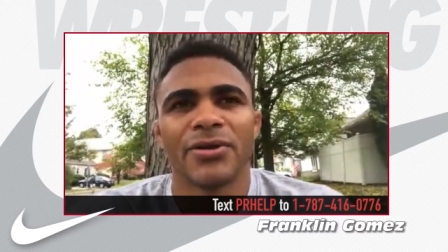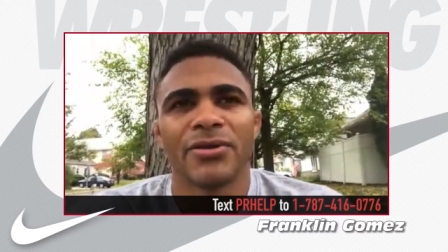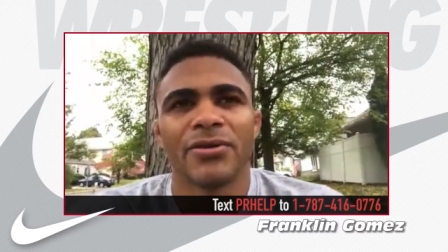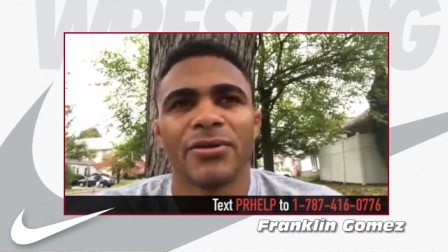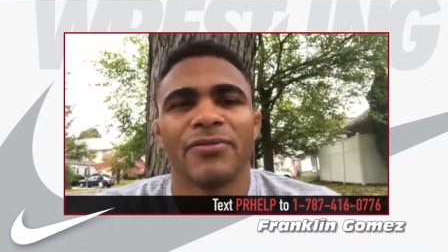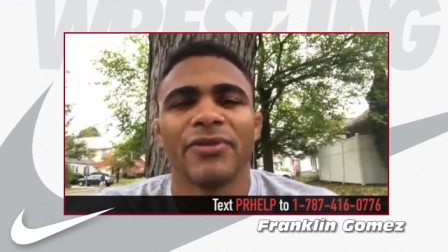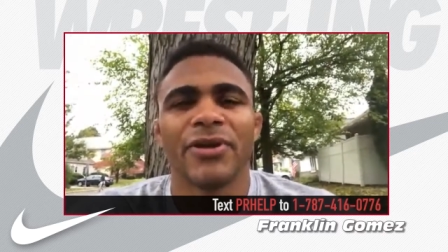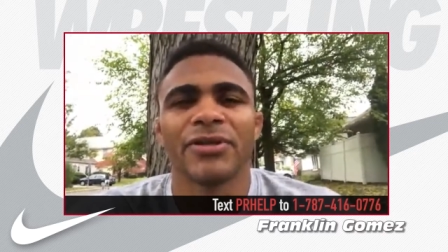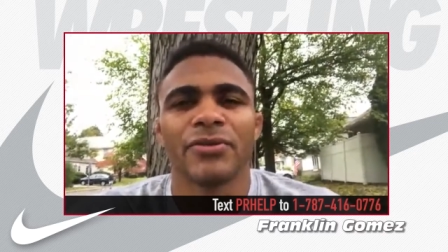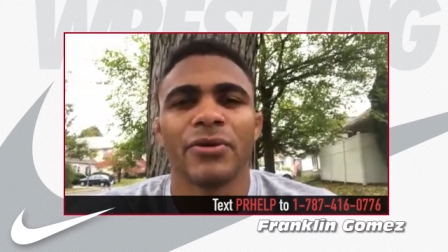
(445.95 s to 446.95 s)
you are free
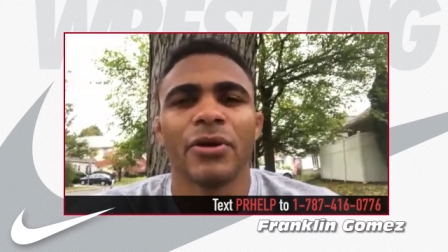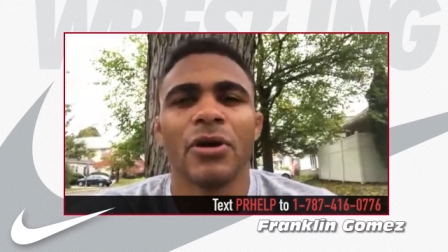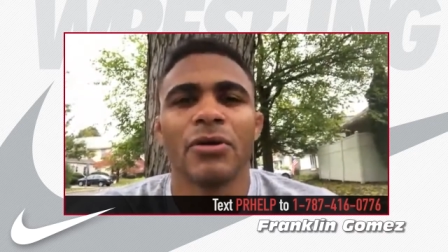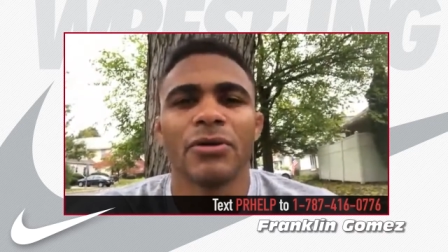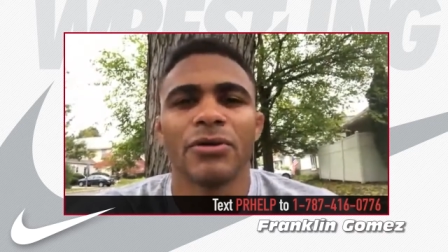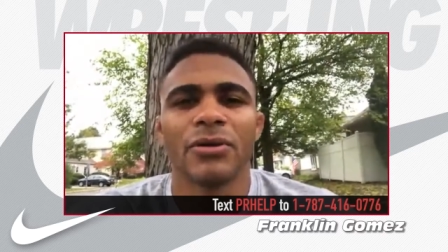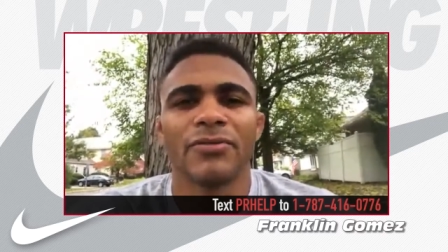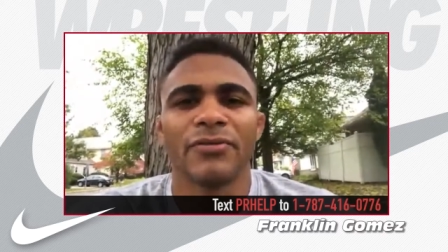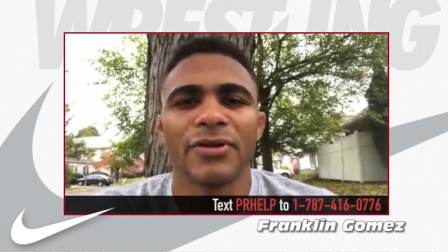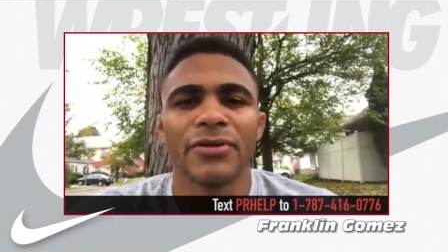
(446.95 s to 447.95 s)
to grow, you're
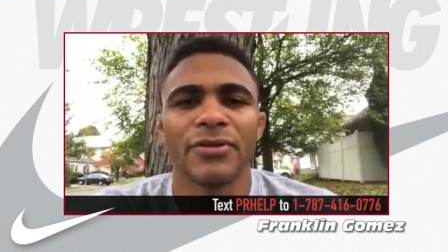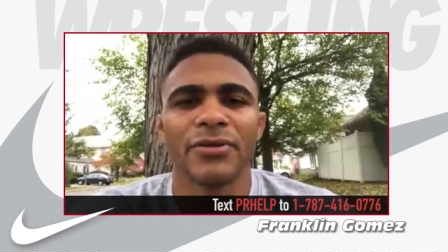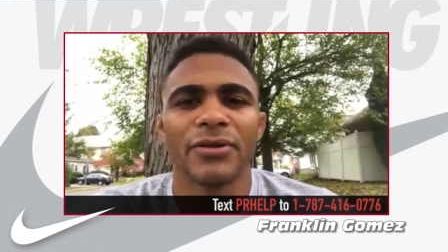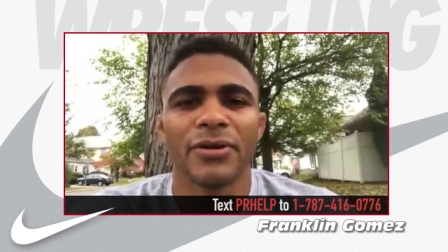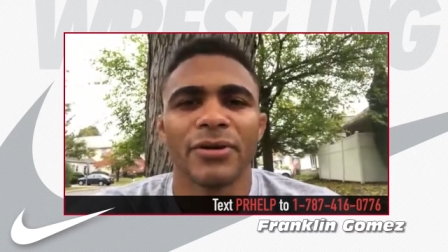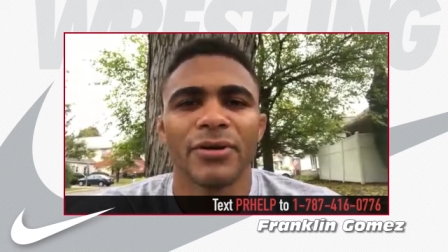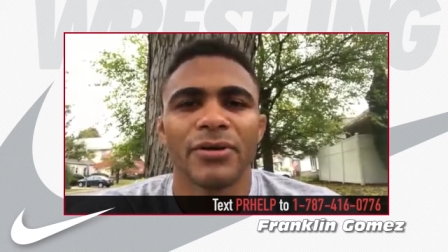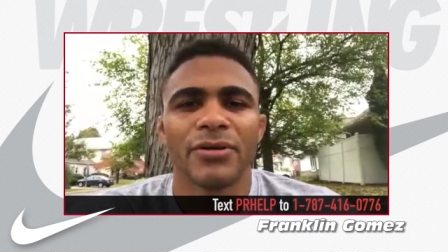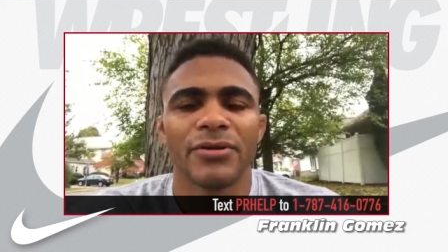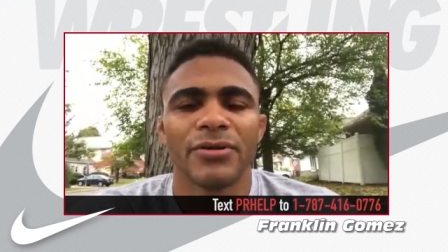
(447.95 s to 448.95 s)
free to
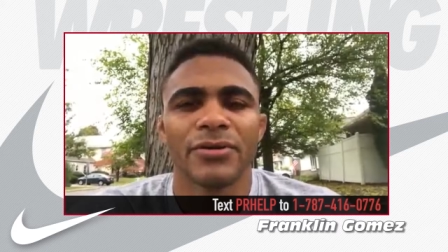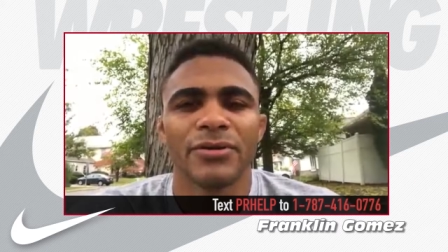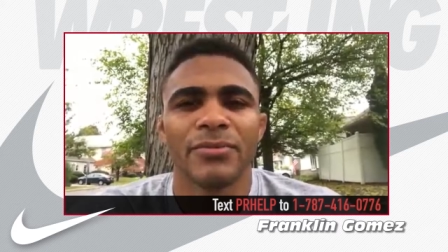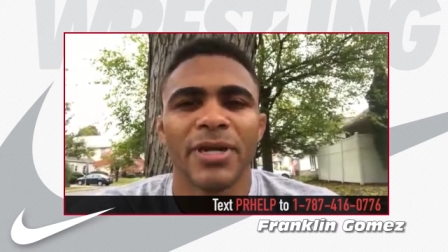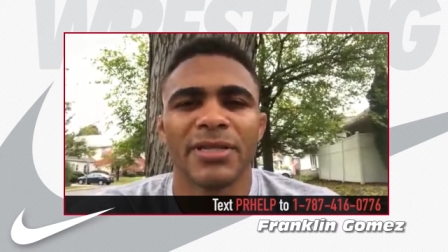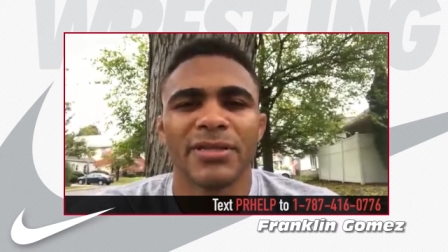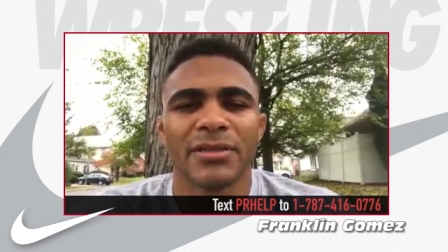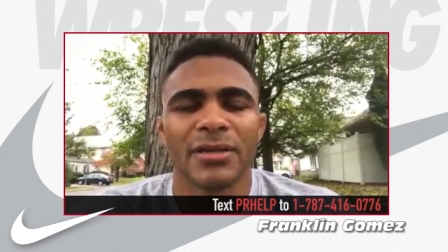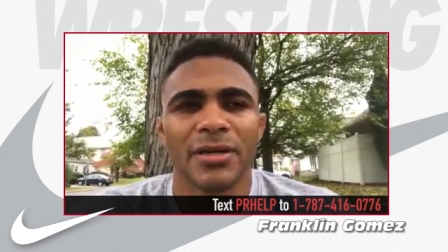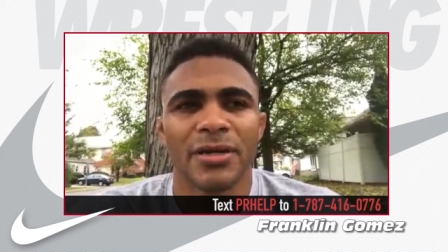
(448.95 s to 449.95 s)
to make
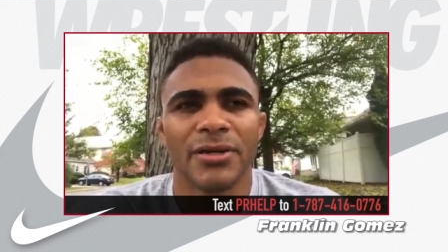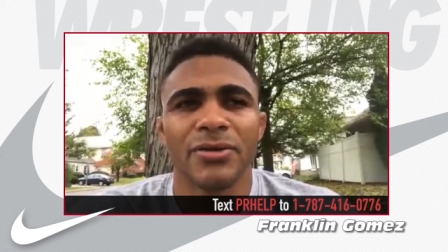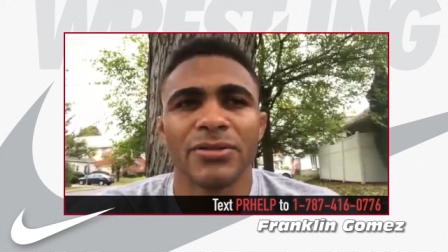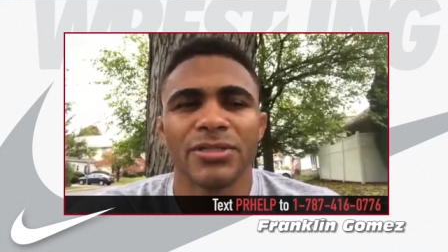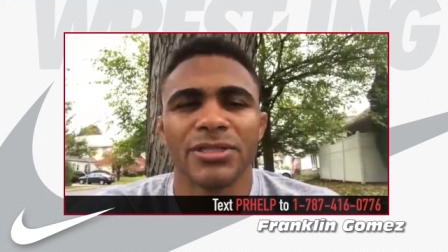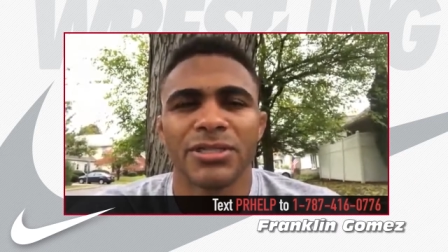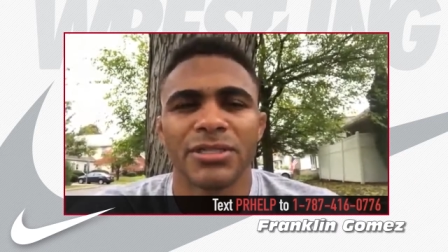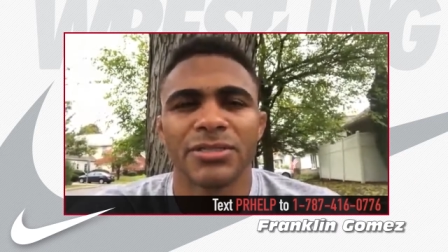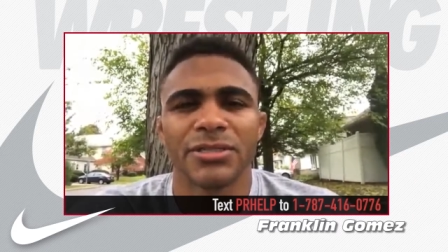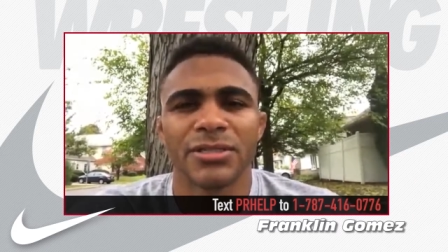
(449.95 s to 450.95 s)
uh, your own
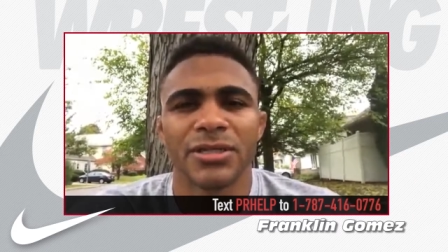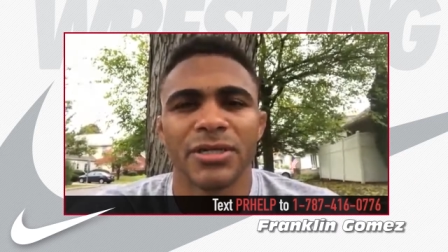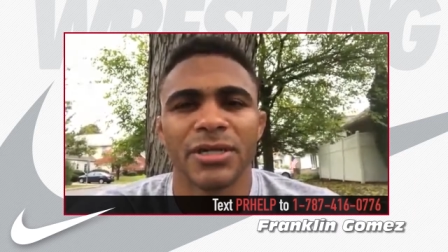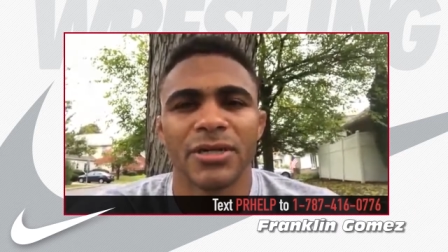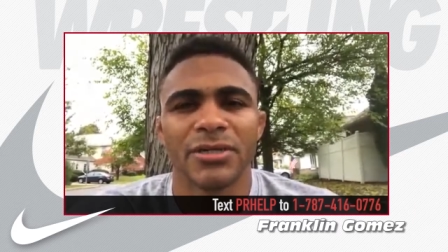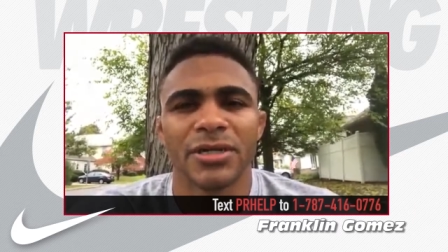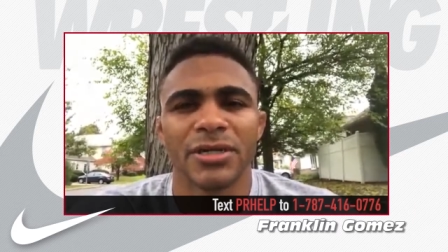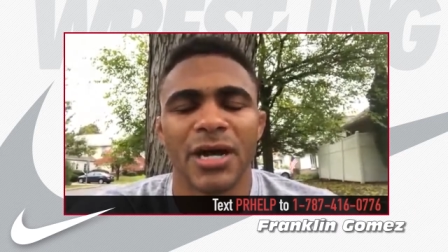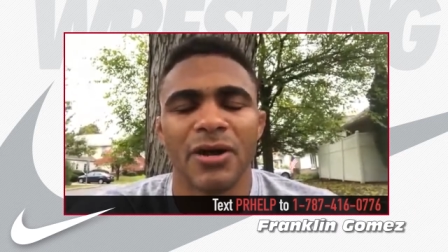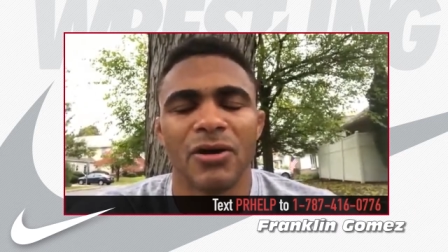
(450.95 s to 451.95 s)
decisions. You know, they don't they're
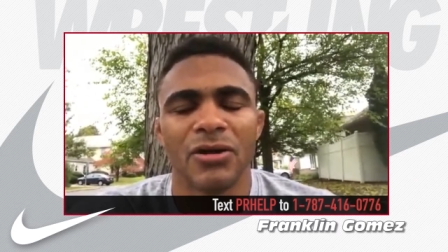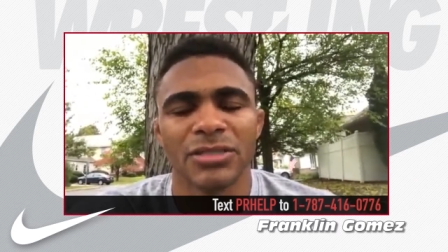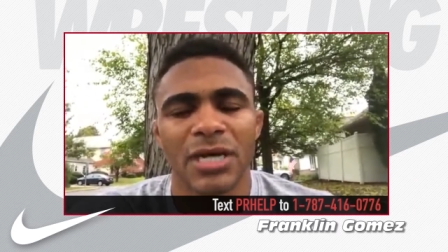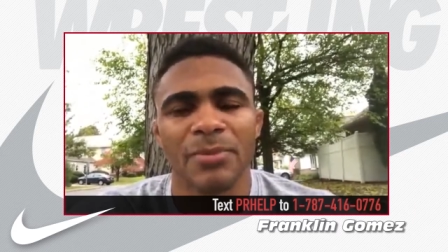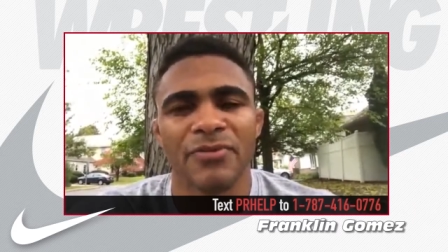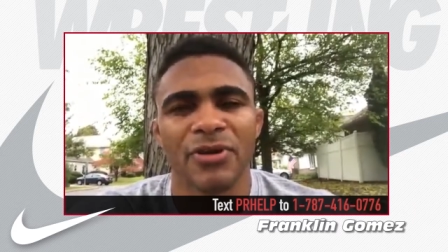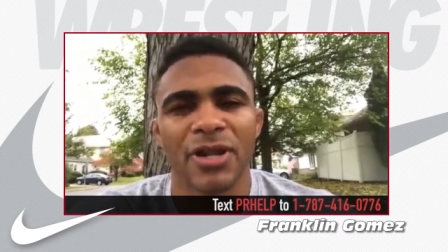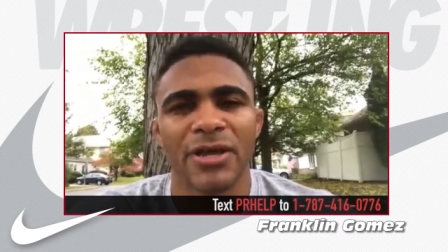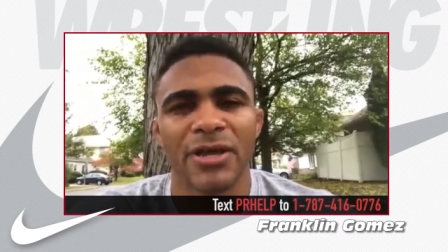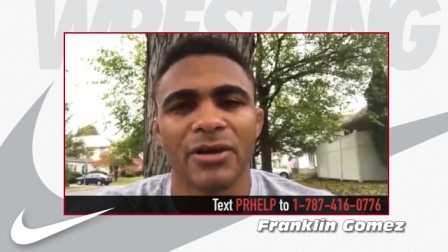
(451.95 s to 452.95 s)
not on top of you
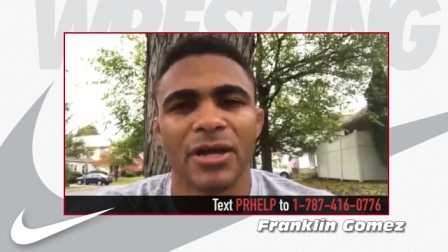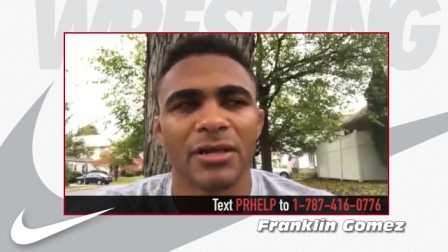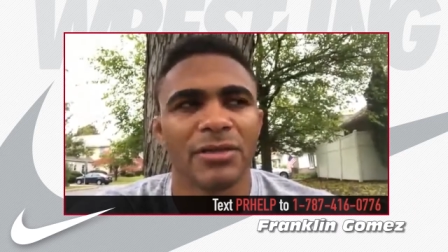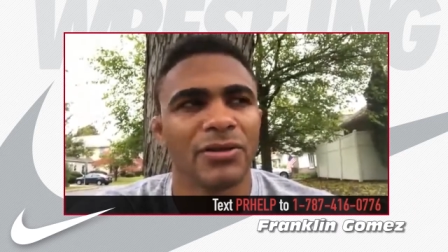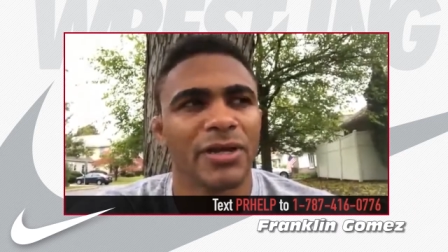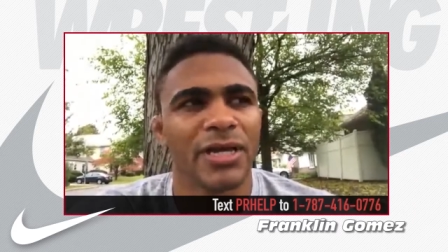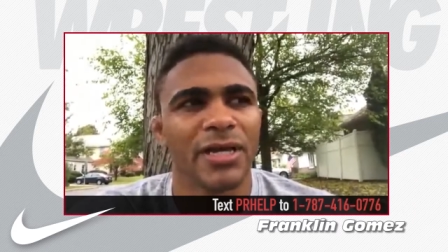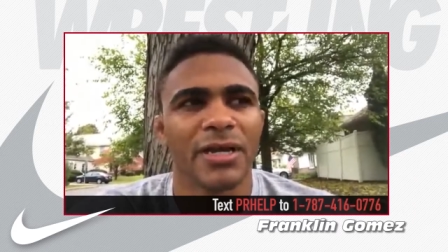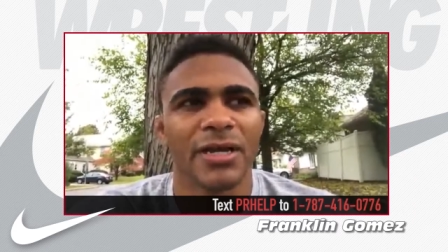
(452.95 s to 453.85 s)
like you're like a little kid.